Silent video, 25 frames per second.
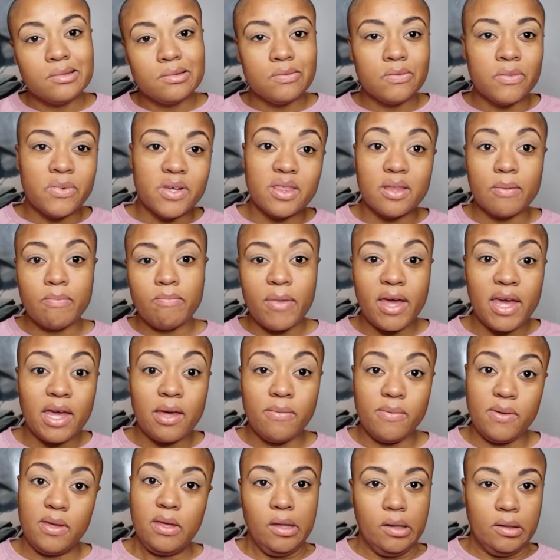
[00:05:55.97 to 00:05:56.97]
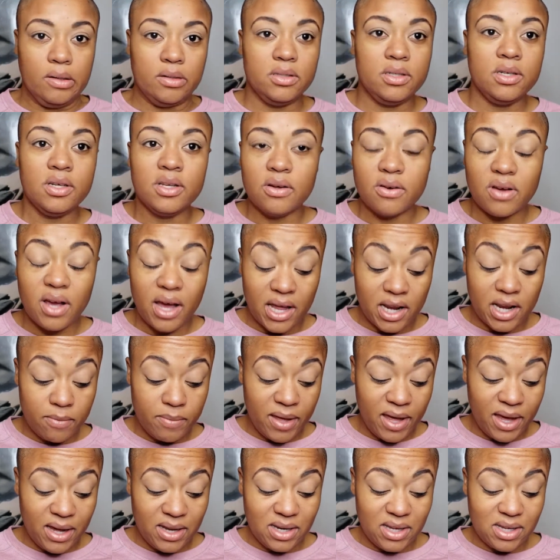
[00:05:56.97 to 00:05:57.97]
with a maybe, you know, kind of
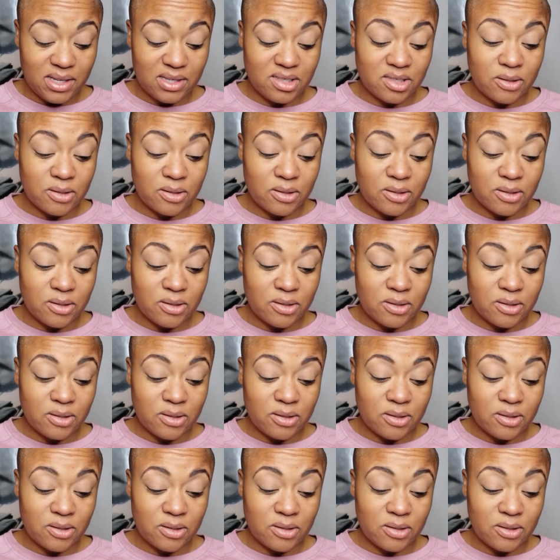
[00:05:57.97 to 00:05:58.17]
behind it.